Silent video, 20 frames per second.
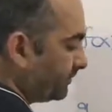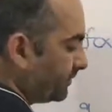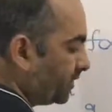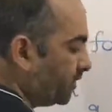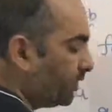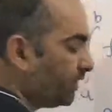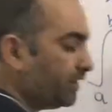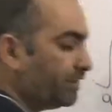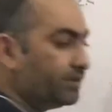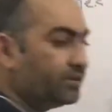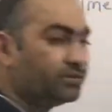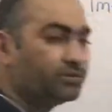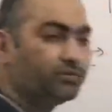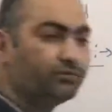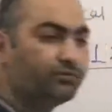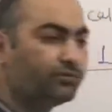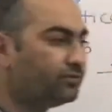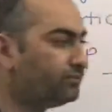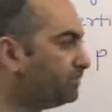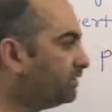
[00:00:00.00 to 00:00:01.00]
Okay, so
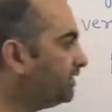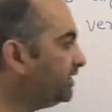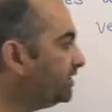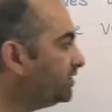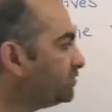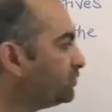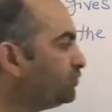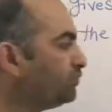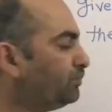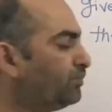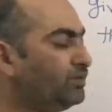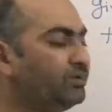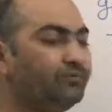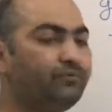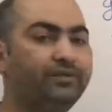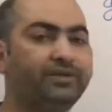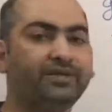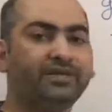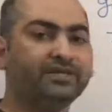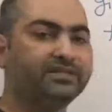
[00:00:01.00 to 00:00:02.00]
from these 2 points
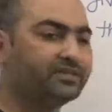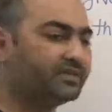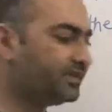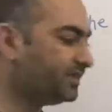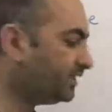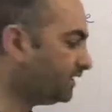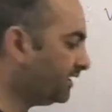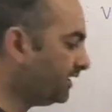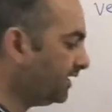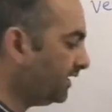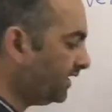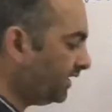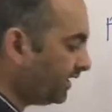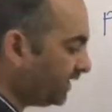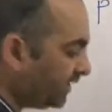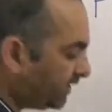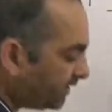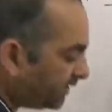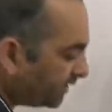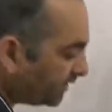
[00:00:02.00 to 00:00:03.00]
we can say that
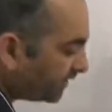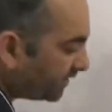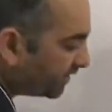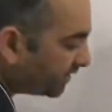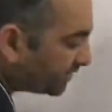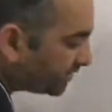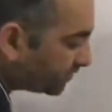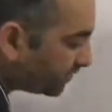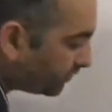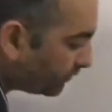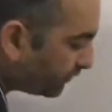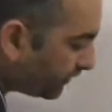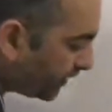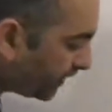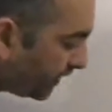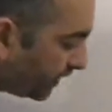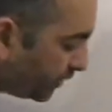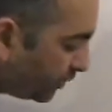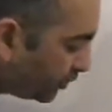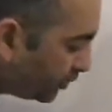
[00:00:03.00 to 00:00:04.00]
integration of
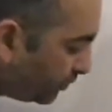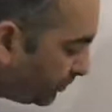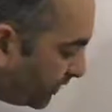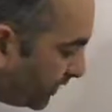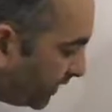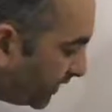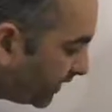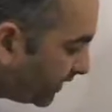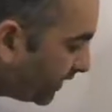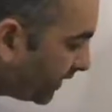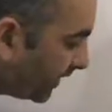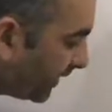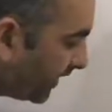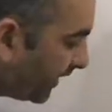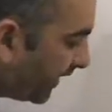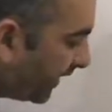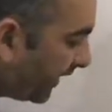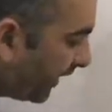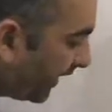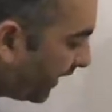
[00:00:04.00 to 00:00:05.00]
a to b
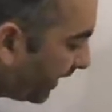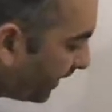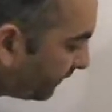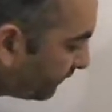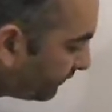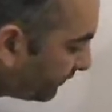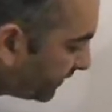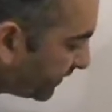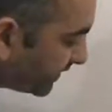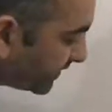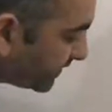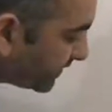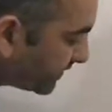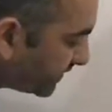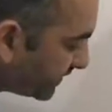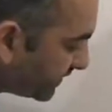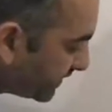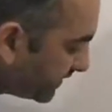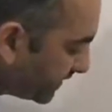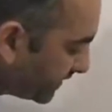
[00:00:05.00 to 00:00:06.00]
fx
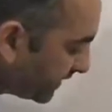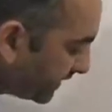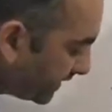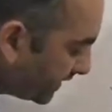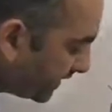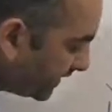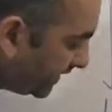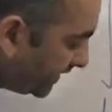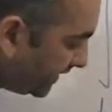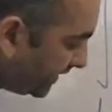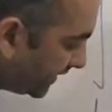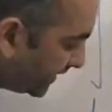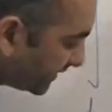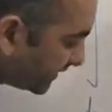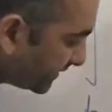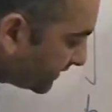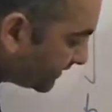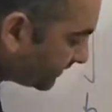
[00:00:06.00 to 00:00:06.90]
dx